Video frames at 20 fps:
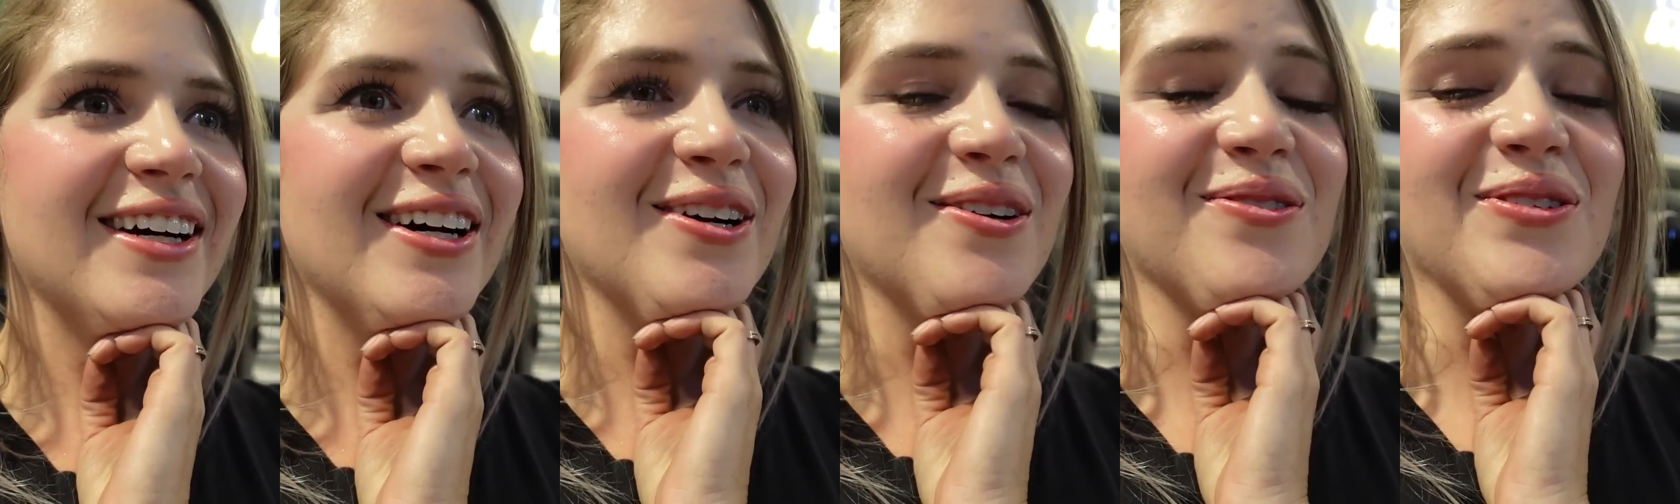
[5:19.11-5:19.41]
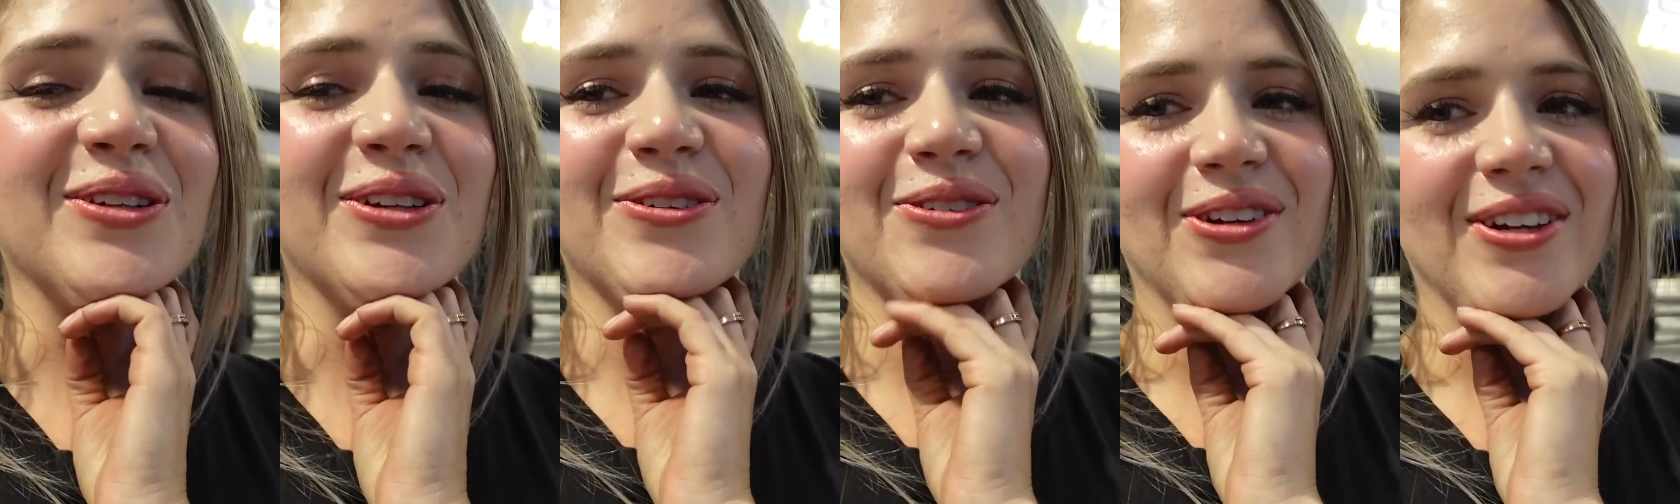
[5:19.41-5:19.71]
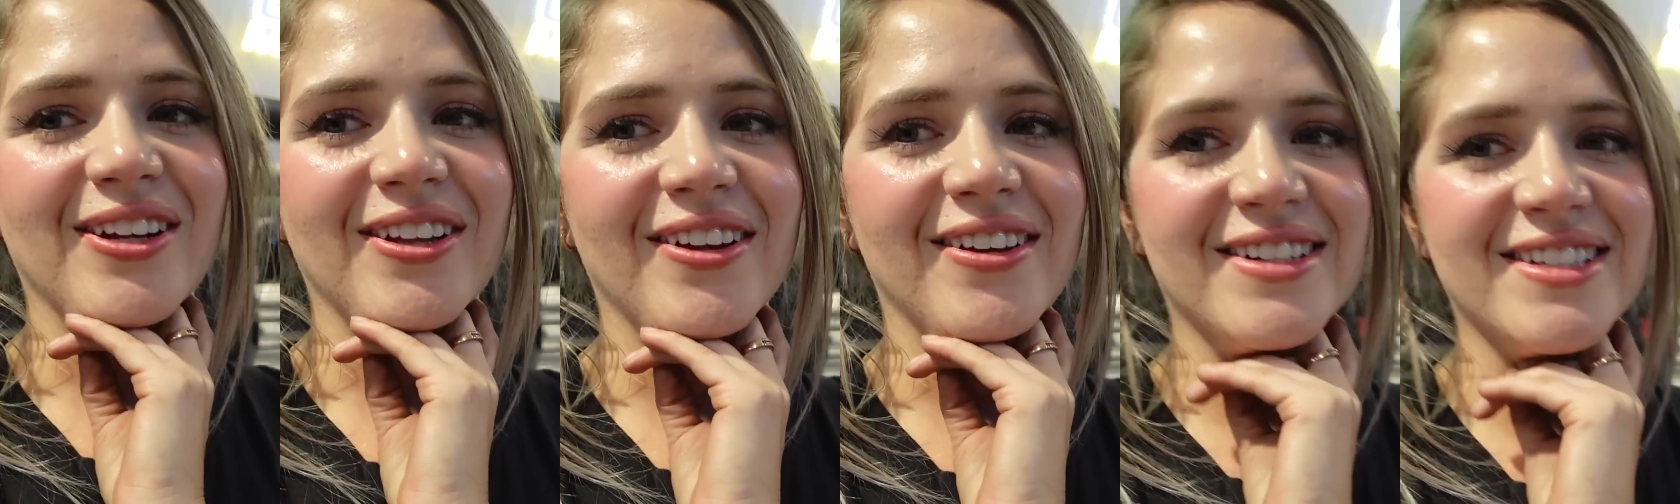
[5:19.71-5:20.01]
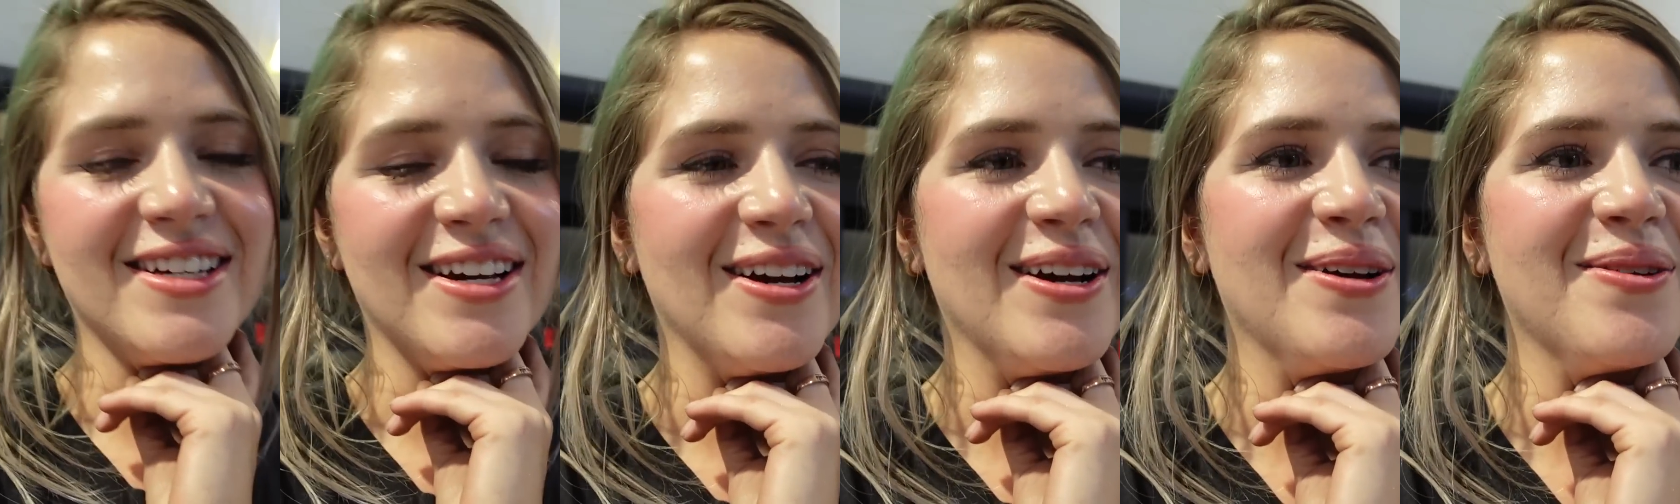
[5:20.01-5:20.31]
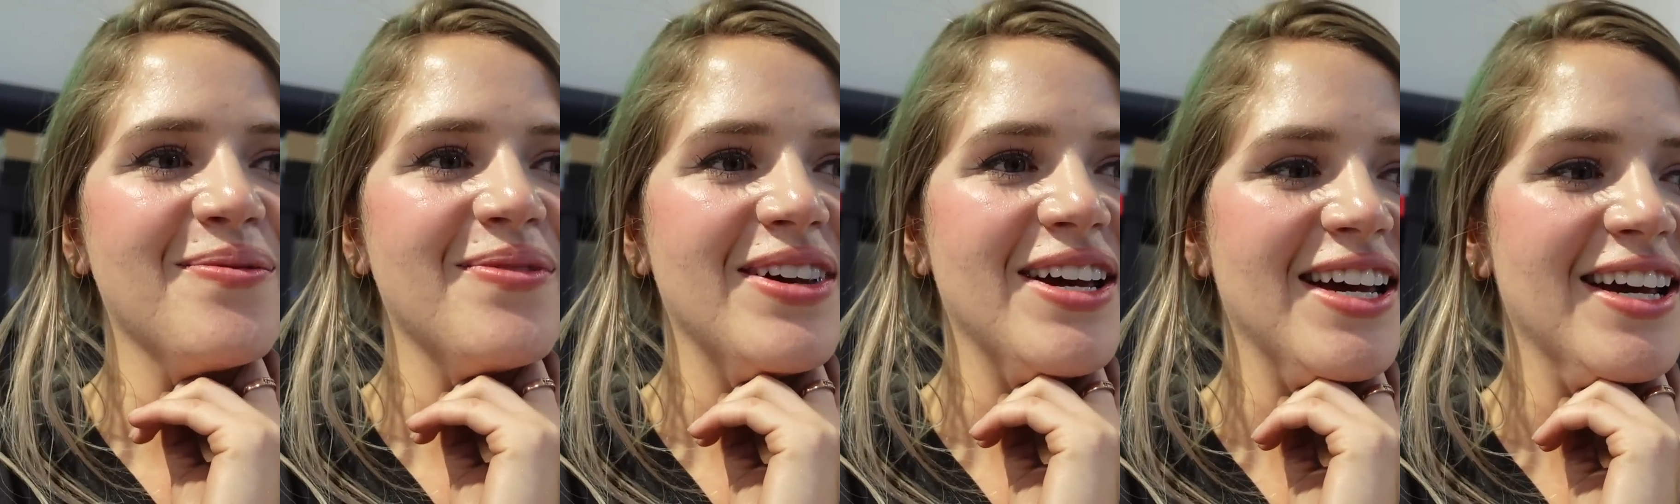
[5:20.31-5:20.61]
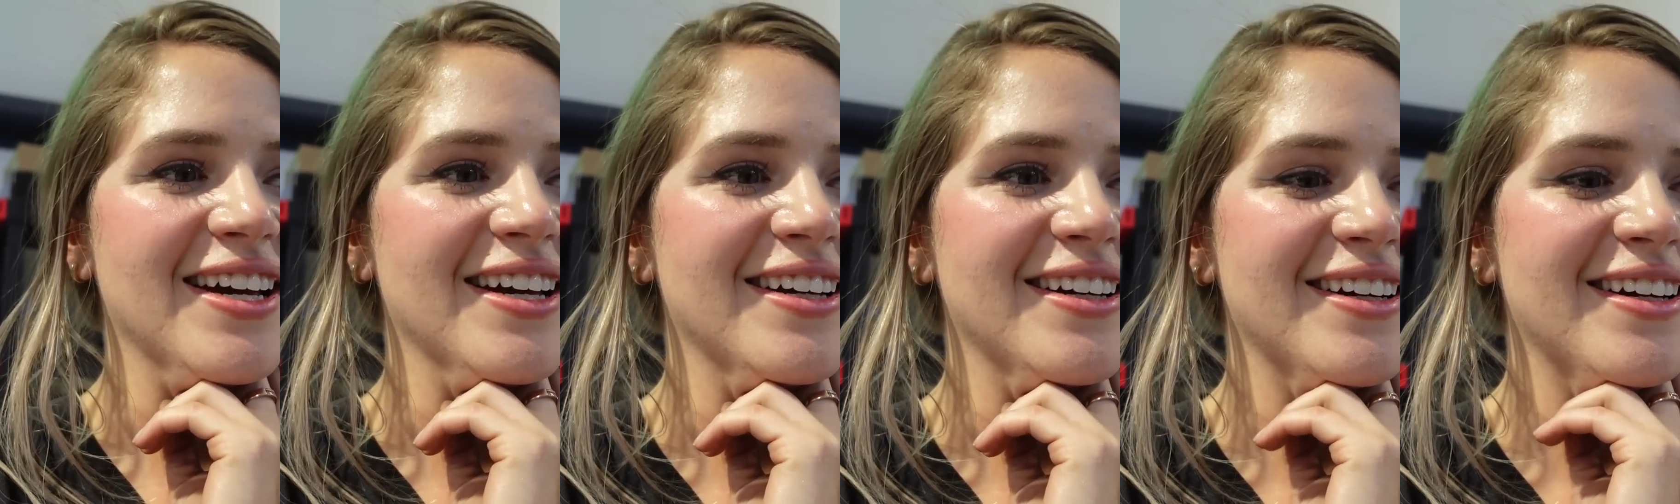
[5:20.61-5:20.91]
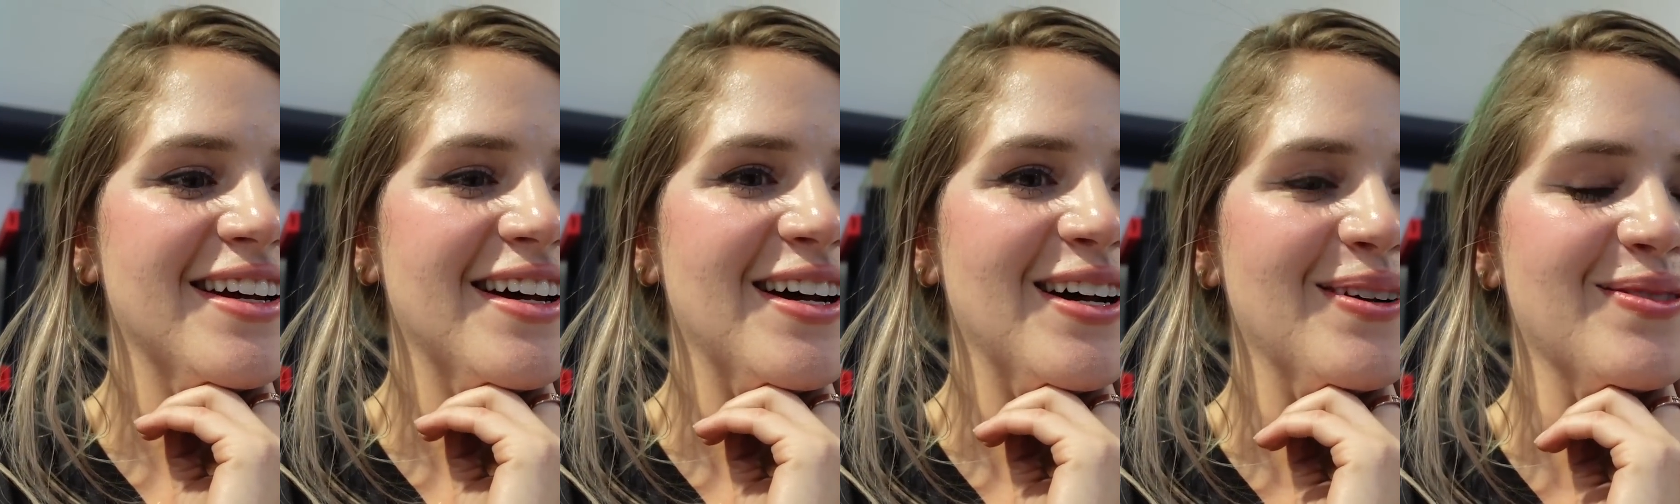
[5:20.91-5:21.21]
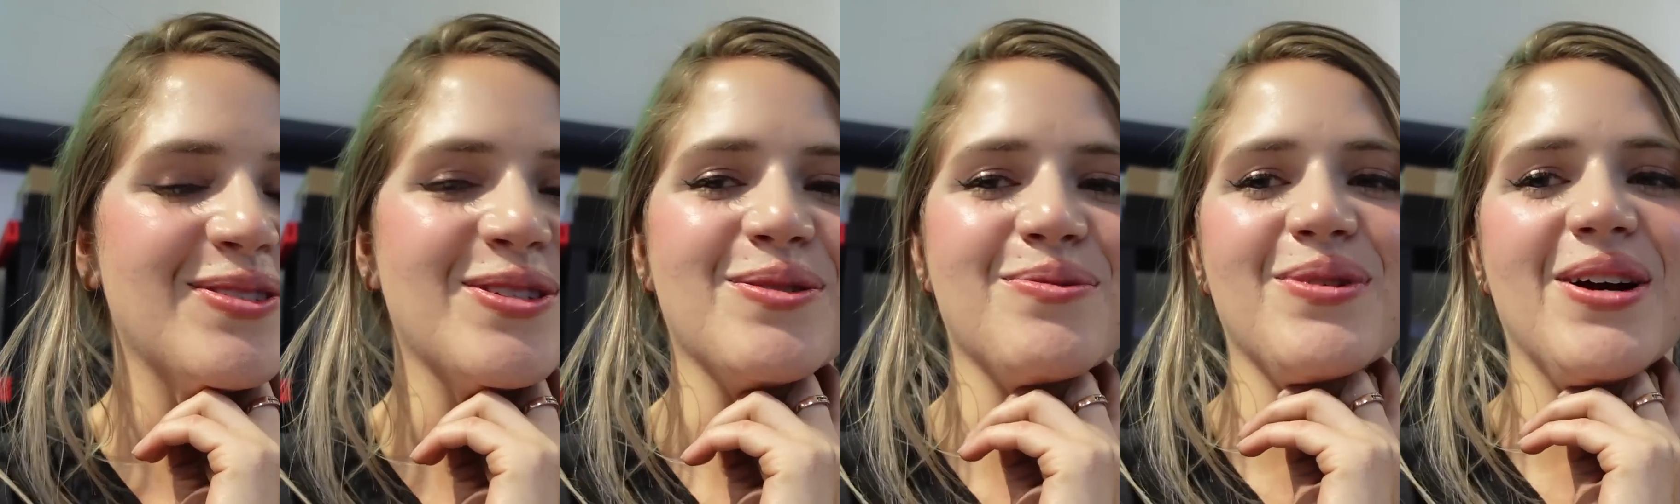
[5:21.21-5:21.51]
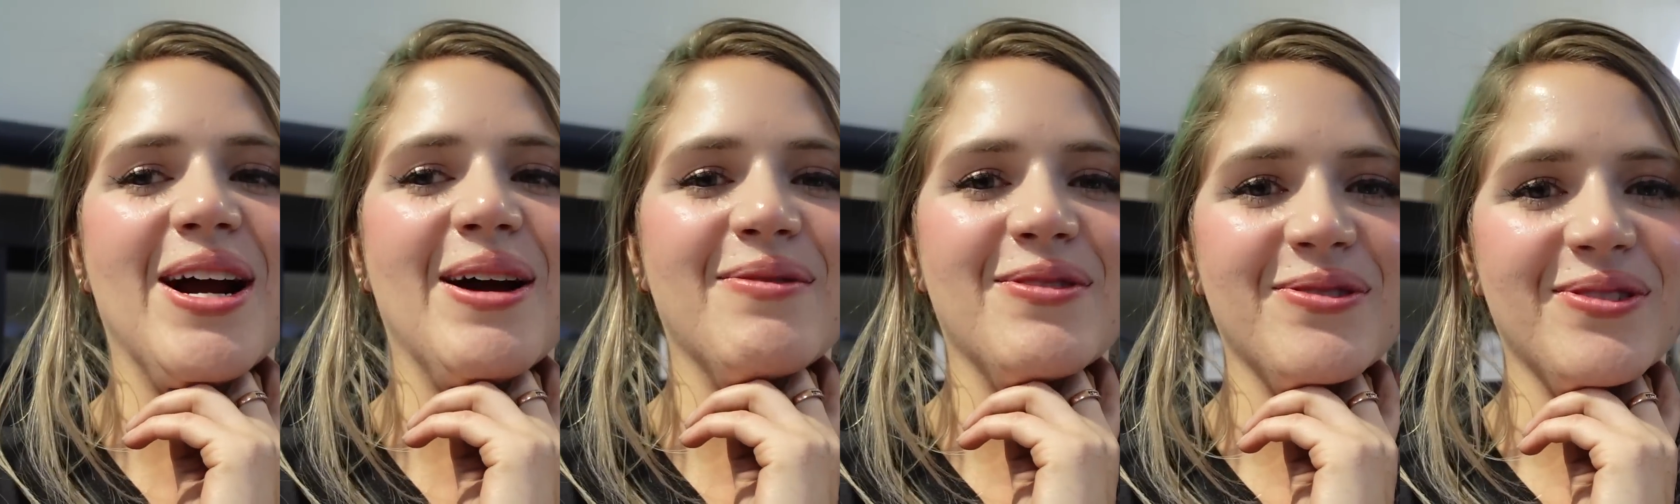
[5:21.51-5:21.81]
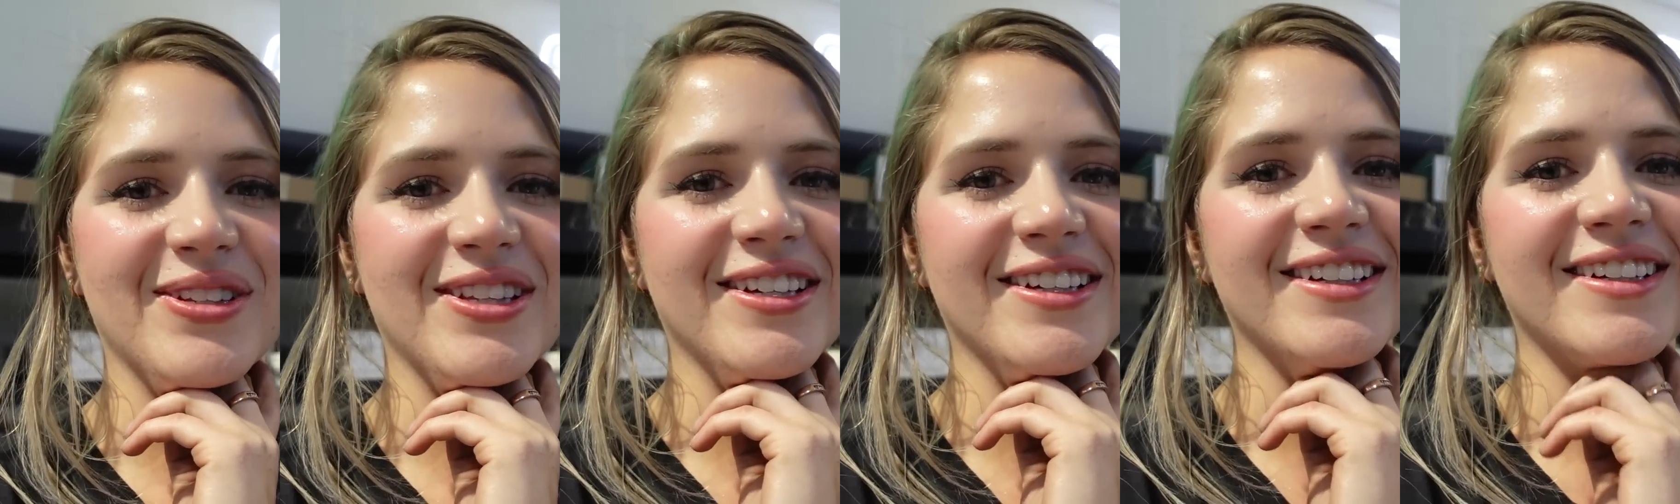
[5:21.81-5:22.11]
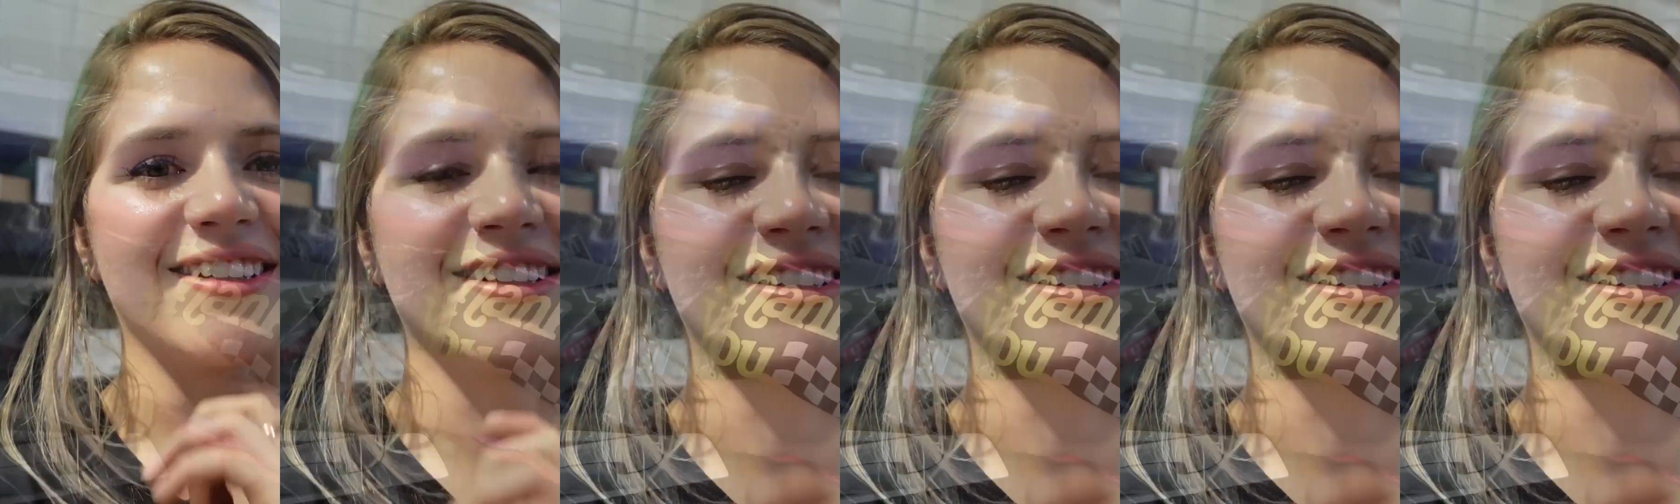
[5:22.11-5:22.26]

a really, really long time and I'm super happy with it.